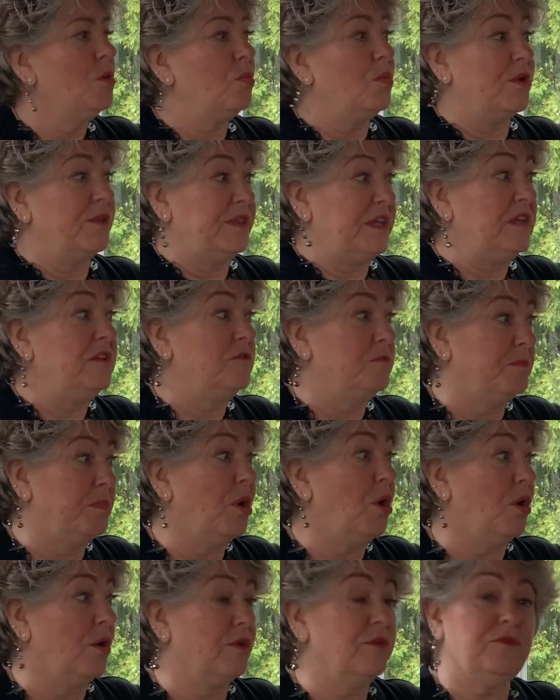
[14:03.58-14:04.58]
Well, these
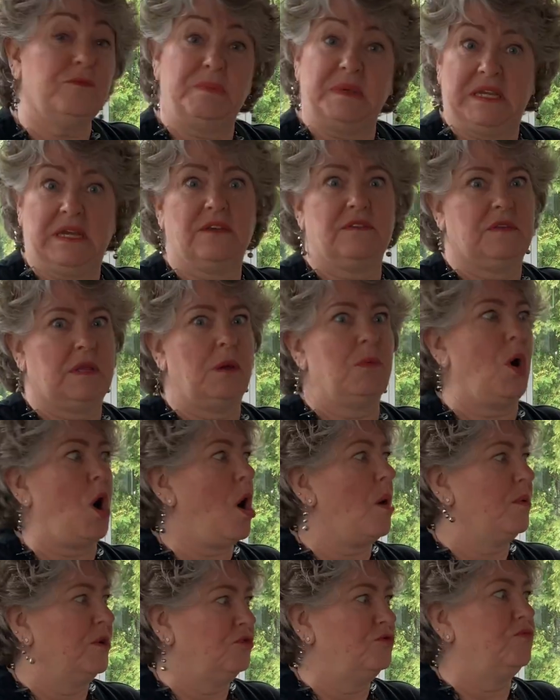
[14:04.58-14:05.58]
bulls, because they were
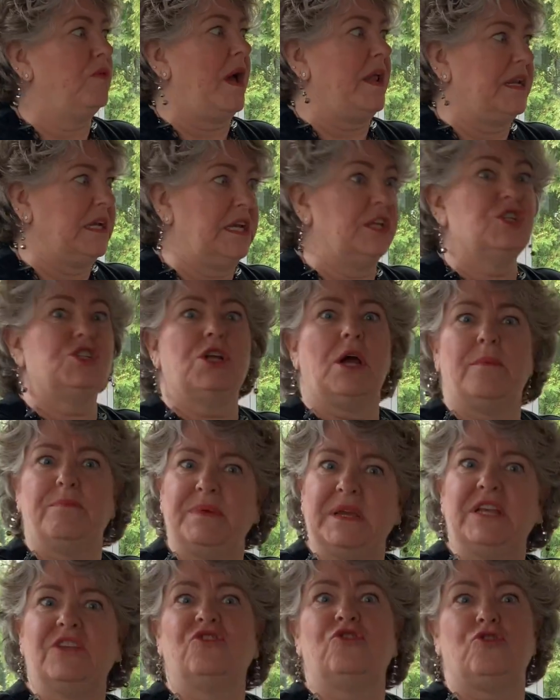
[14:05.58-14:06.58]
always running and
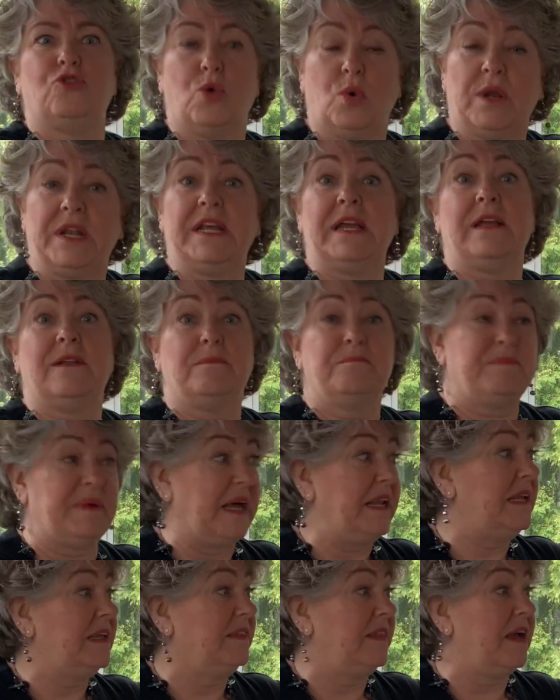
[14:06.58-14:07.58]
jumping and snorting and
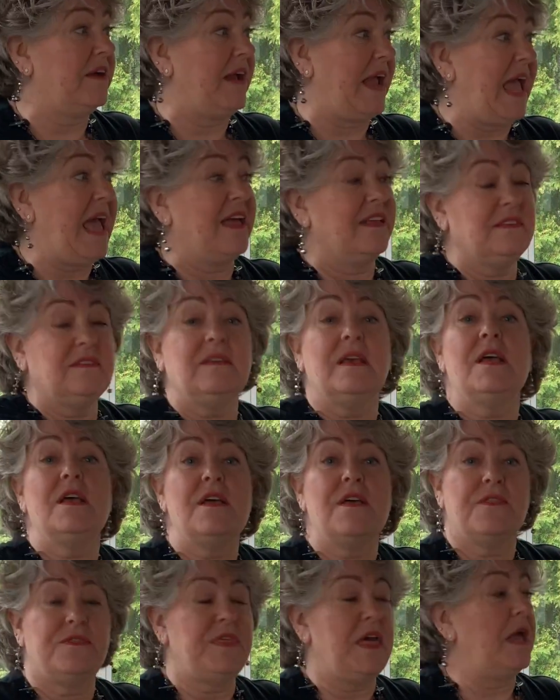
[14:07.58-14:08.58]
butting their heads,
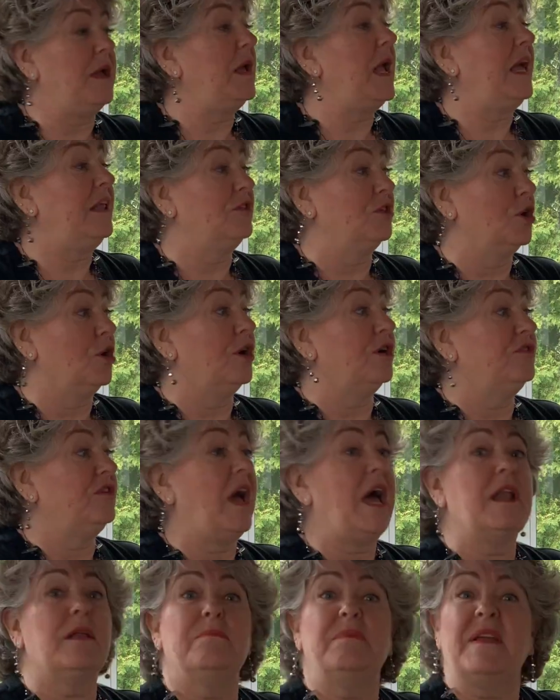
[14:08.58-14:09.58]
they had learned
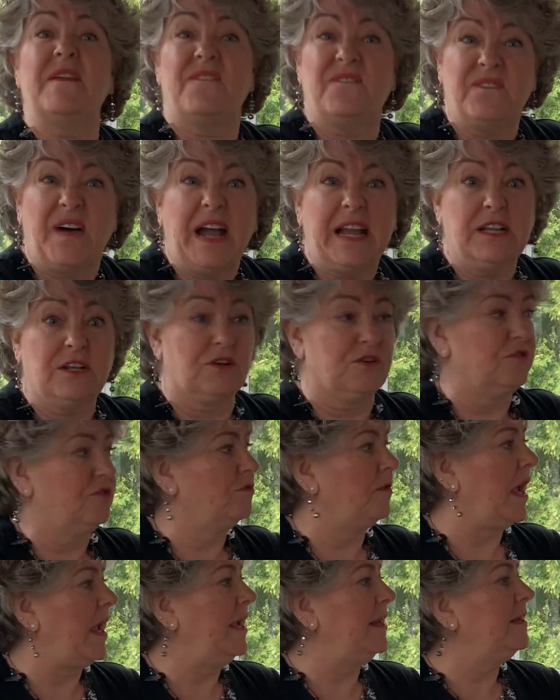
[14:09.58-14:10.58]
how to be
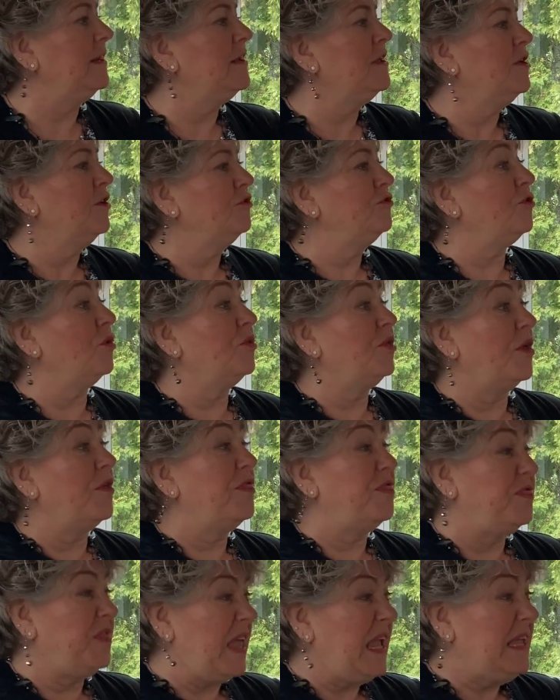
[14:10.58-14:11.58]
fighters, right? So the
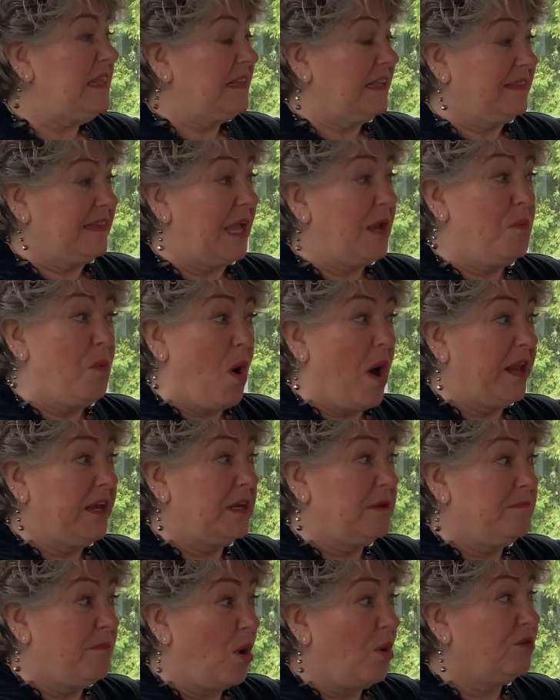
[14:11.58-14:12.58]
thing that they
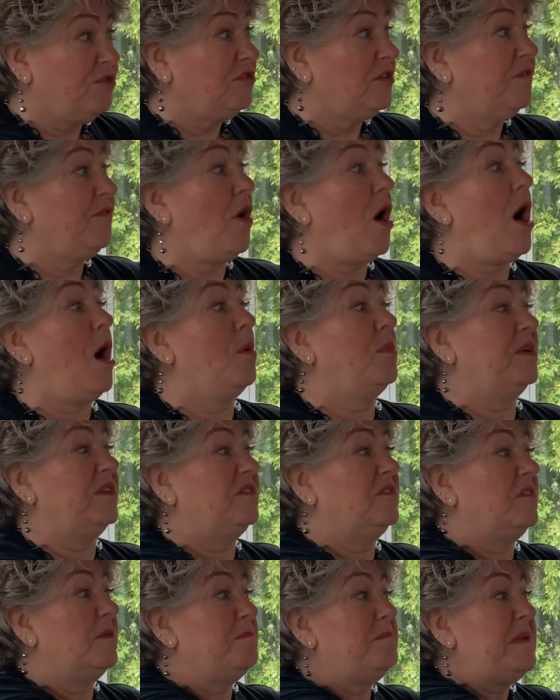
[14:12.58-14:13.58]
wanted most of all was
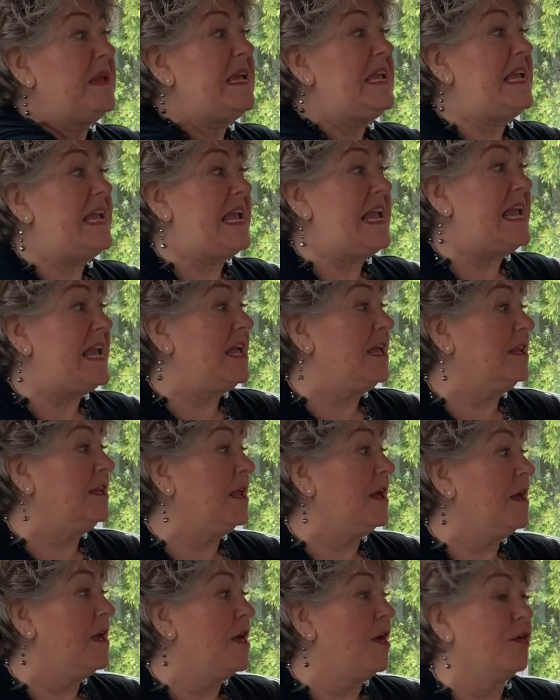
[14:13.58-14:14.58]
to be
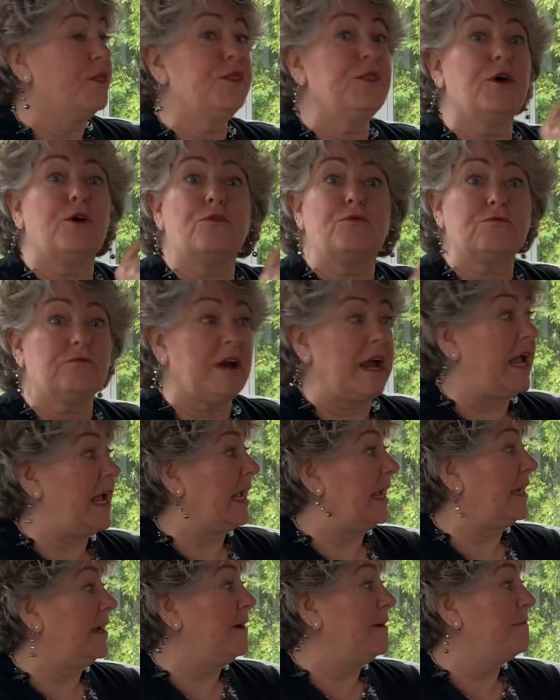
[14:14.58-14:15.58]
in the
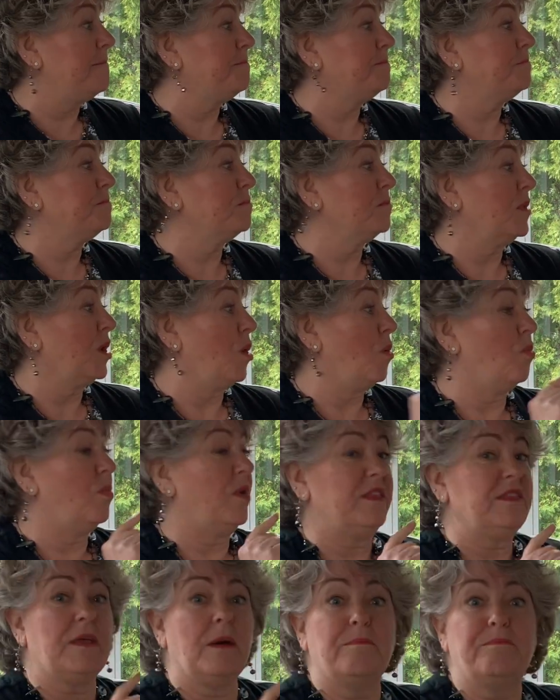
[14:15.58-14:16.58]
ring
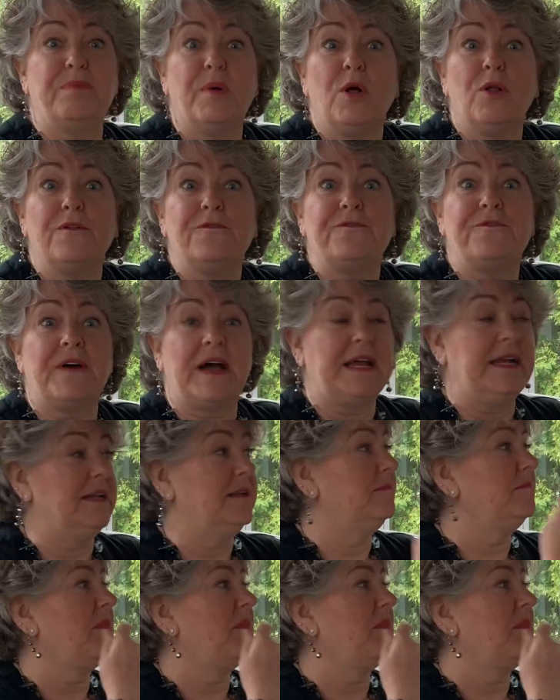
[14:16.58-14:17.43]
with the bullfight.